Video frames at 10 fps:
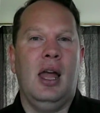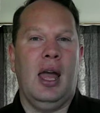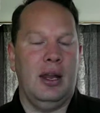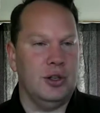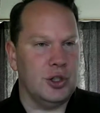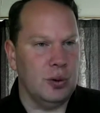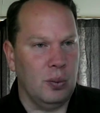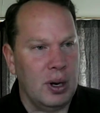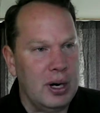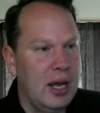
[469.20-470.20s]
And so
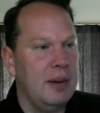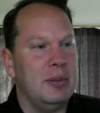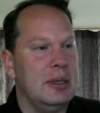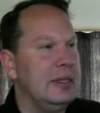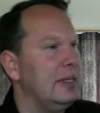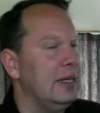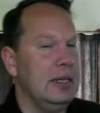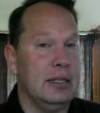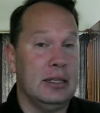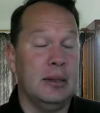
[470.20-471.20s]
what happens
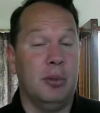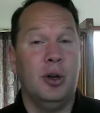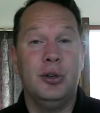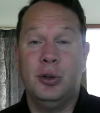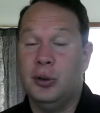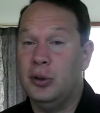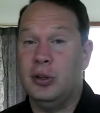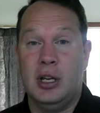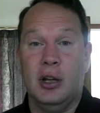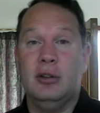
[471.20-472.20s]
is the bondholder,
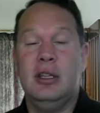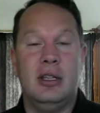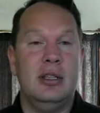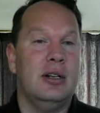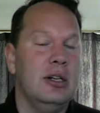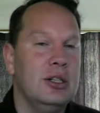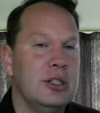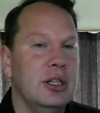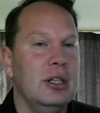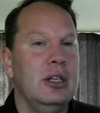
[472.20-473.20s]
the only thing they're
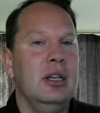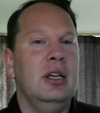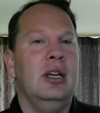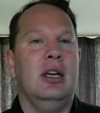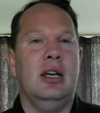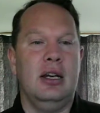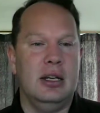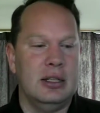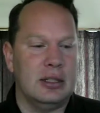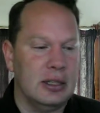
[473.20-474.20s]
interested in
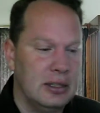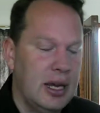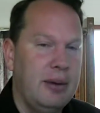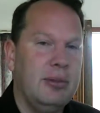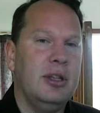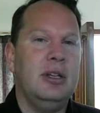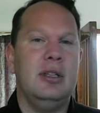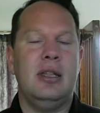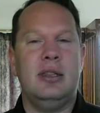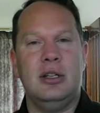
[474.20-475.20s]
is the same thing
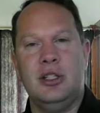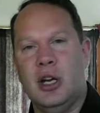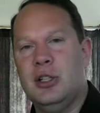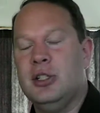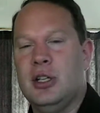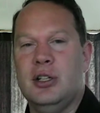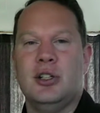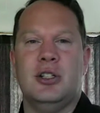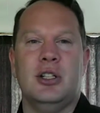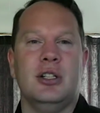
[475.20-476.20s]
that the judge is
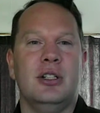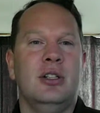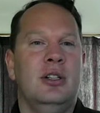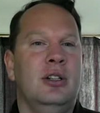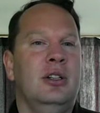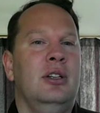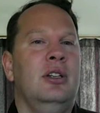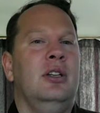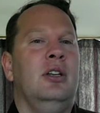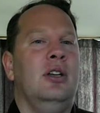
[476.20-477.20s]
interested.
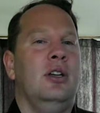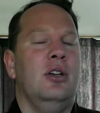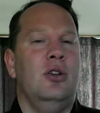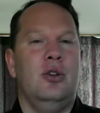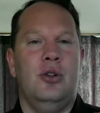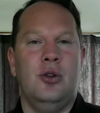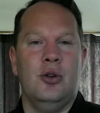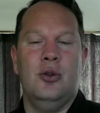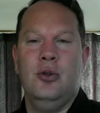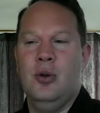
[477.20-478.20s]

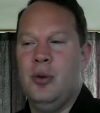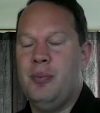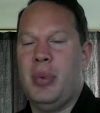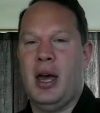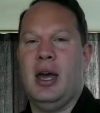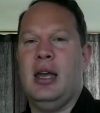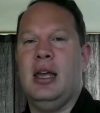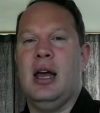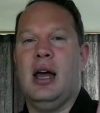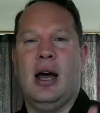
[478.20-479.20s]
You
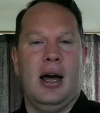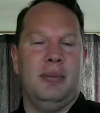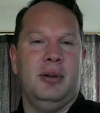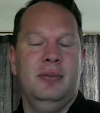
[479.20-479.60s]
pay up.